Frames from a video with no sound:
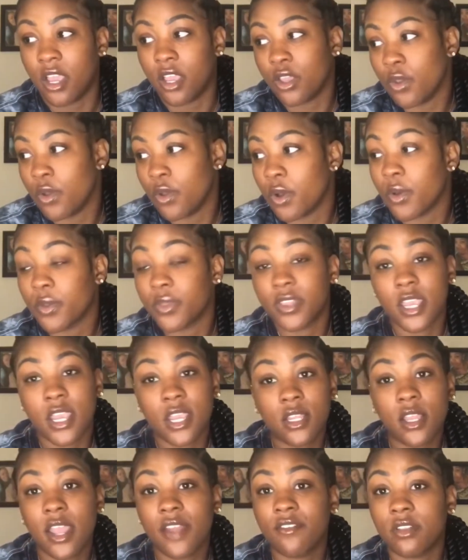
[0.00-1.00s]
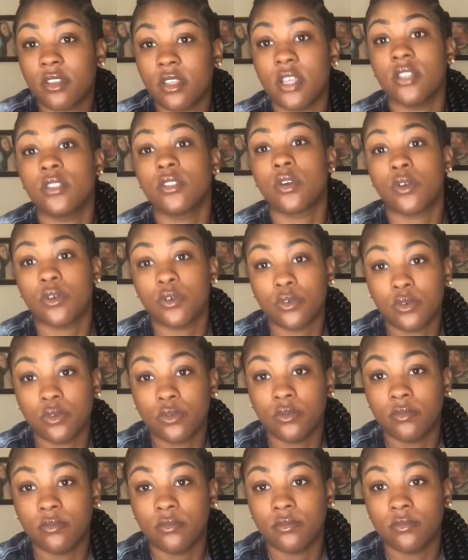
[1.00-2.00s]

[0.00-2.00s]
You gonna think that everything's cool,